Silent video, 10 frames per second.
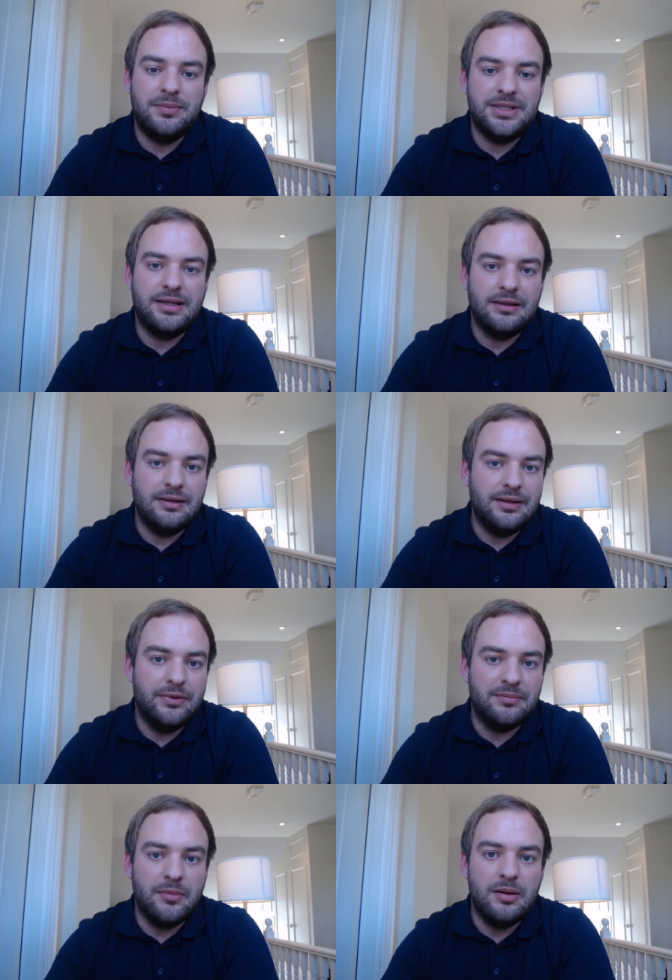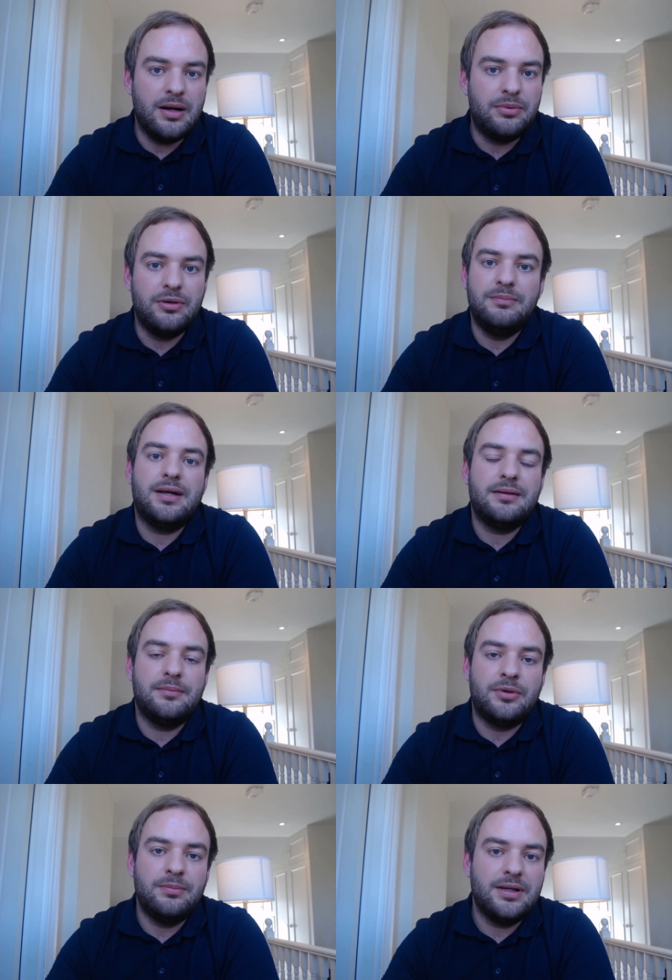but particularly with mobile
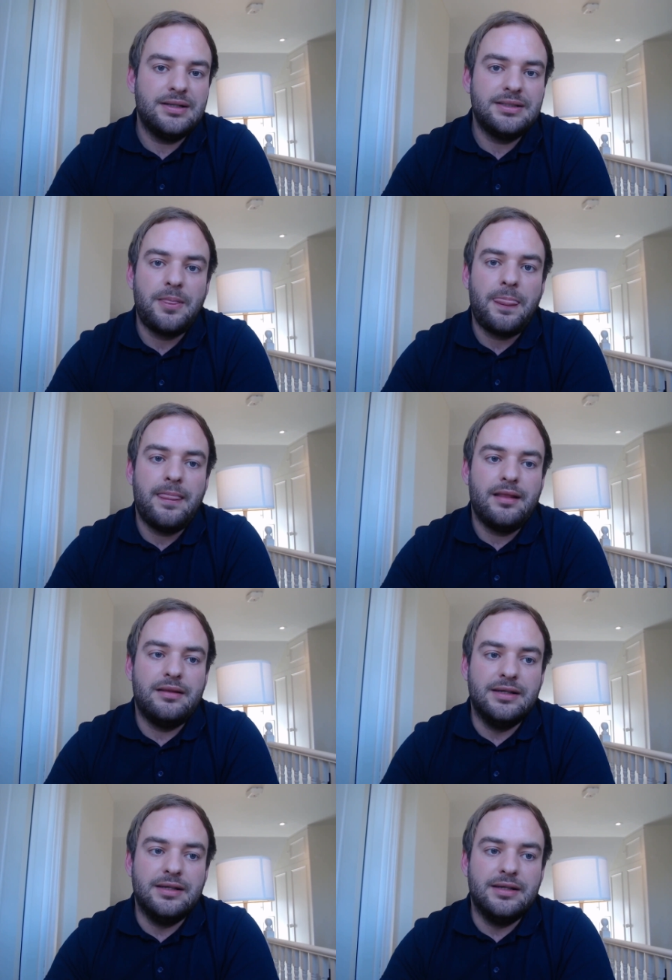broadband,